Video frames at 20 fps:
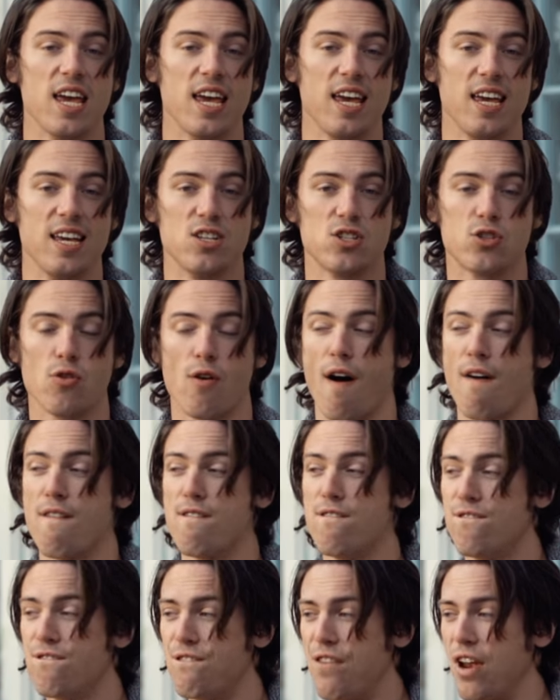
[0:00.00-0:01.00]
is a
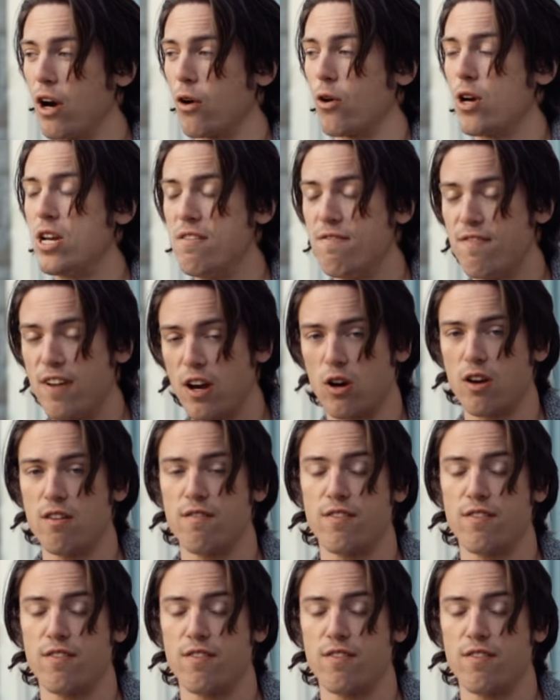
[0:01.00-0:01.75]
very, very,